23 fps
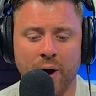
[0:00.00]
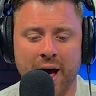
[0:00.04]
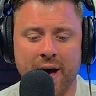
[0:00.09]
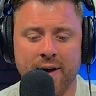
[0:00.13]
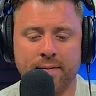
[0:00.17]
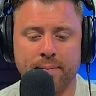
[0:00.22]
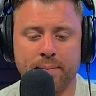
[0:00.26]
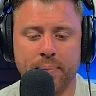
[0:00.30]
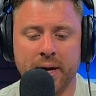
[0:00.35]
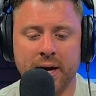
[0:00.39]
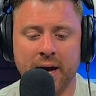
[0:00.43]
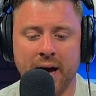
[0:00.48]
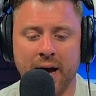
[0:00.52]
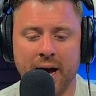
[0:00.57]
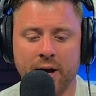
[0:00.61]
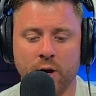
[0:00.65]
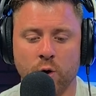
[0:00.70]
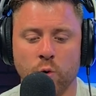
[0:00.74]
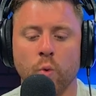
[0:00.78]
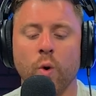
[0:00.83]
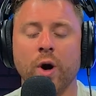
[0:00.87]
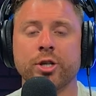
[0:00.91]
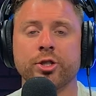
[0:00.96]
FBI
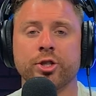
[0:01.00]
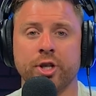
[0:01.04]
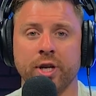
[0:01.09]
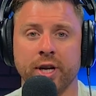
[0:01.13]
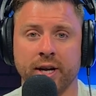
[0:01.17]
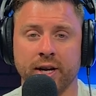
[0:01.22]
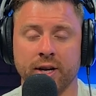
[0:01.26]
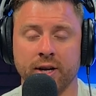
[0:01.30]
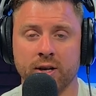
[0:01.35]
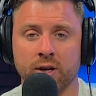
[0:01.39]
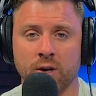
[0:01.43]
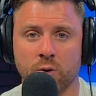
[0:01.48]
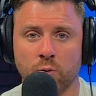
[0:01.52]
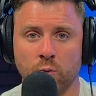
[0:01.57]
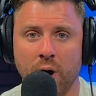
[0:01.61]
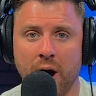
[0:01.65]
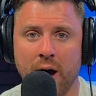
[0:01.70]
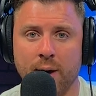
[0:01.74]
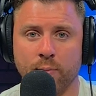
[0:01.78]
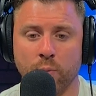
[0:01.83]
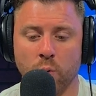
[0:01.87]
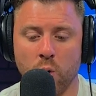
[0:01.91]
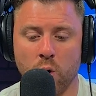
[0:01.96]
questioning
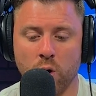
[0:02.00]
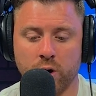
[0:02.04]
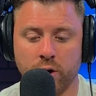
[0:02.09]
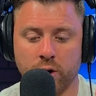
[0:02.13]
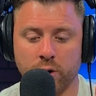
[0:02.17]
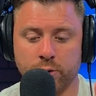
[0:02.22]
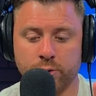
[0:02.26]
Rob Walker,